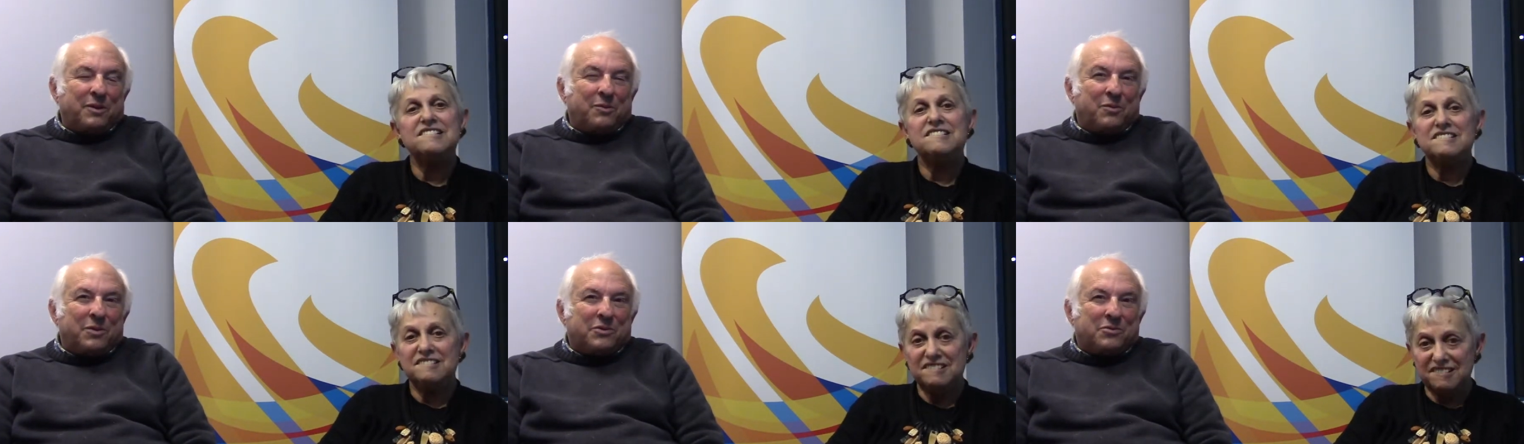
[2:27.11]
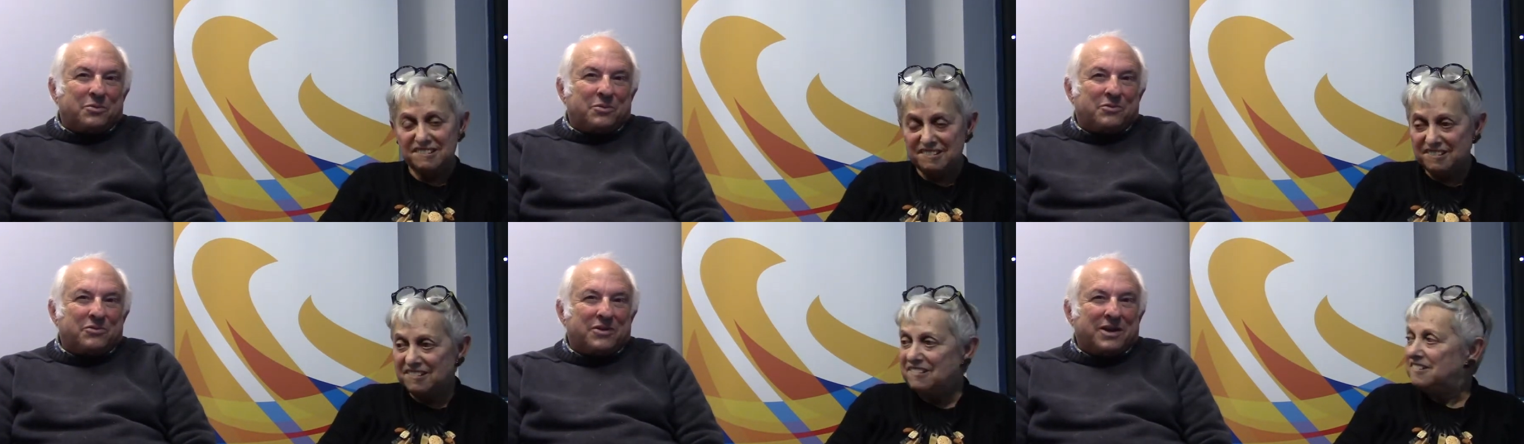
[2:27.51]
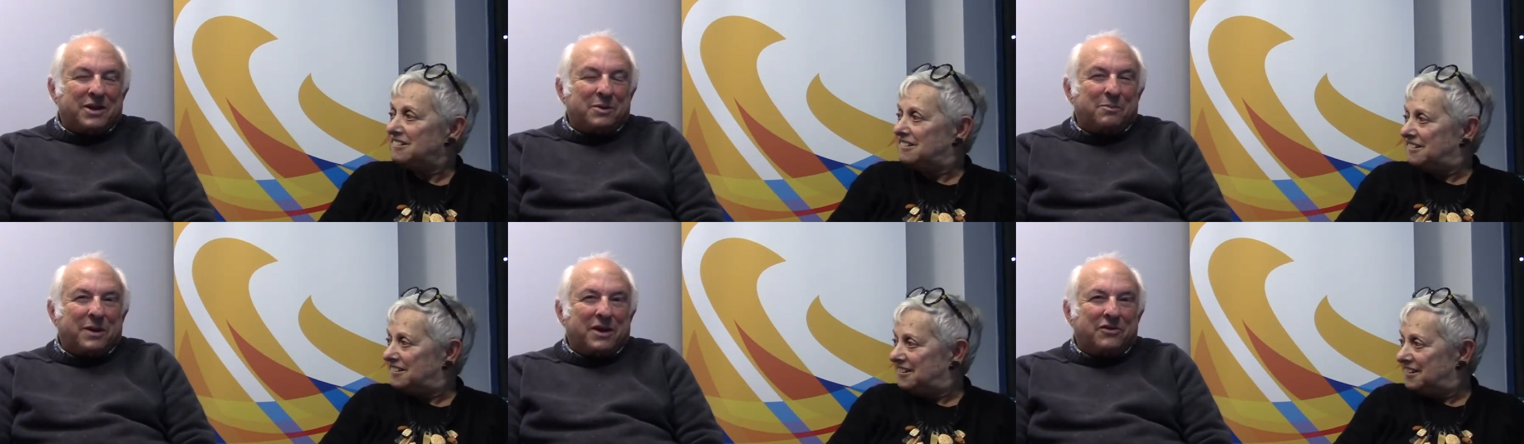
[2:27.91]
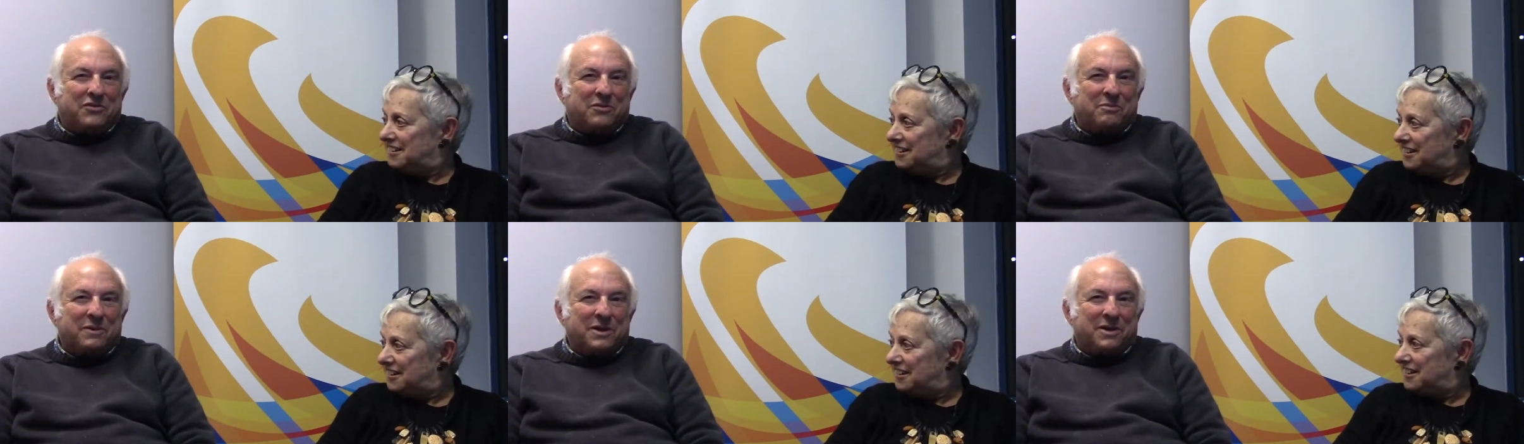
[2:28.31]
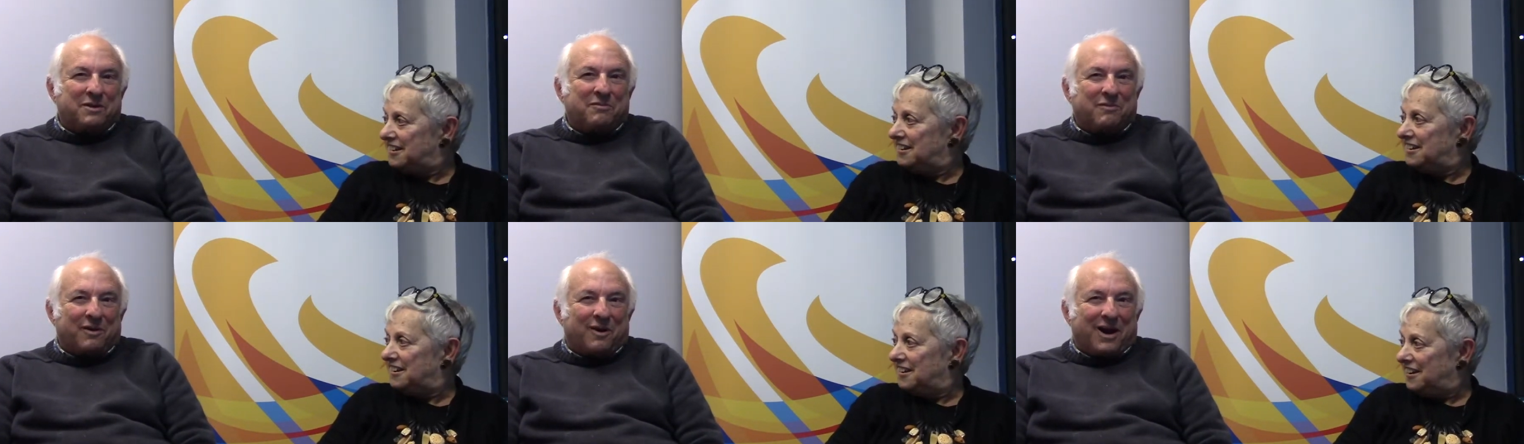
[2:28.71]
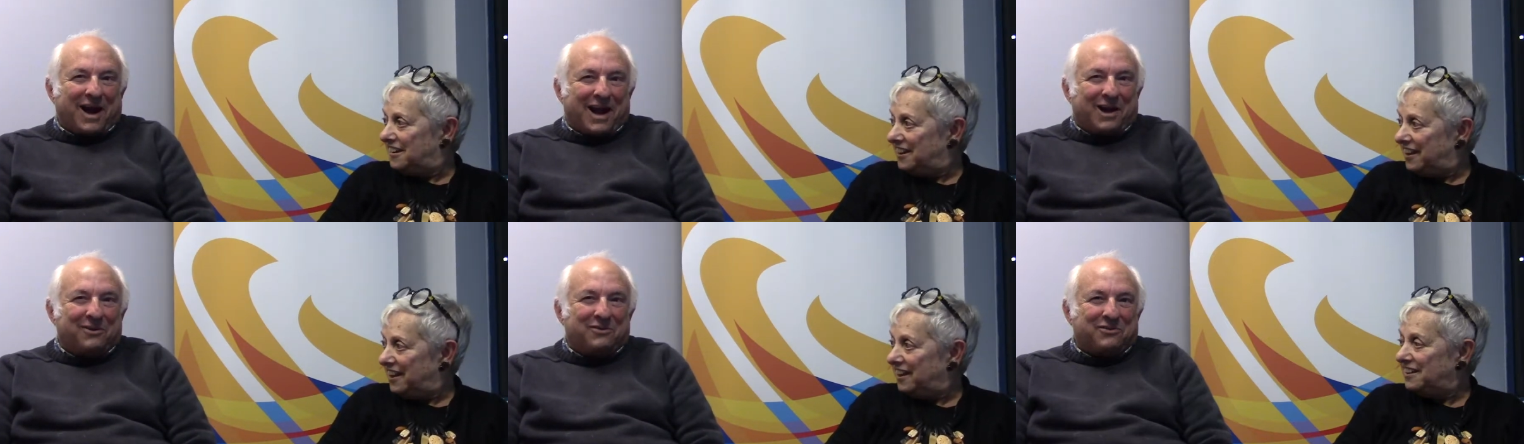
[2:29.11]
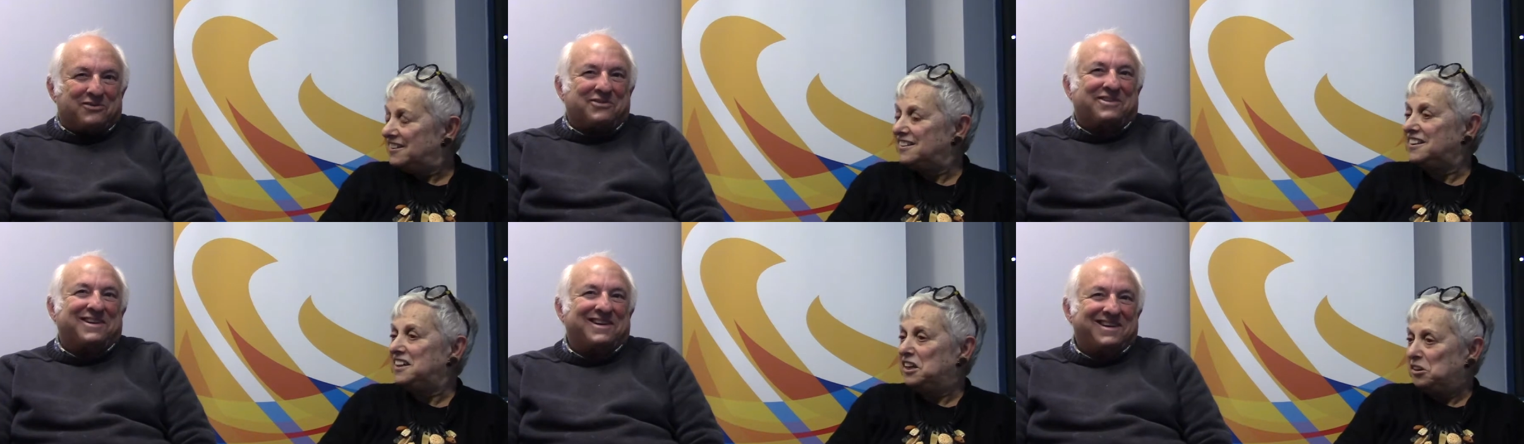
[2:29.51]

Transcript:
Speaker 1: you, which was in the basement of our house.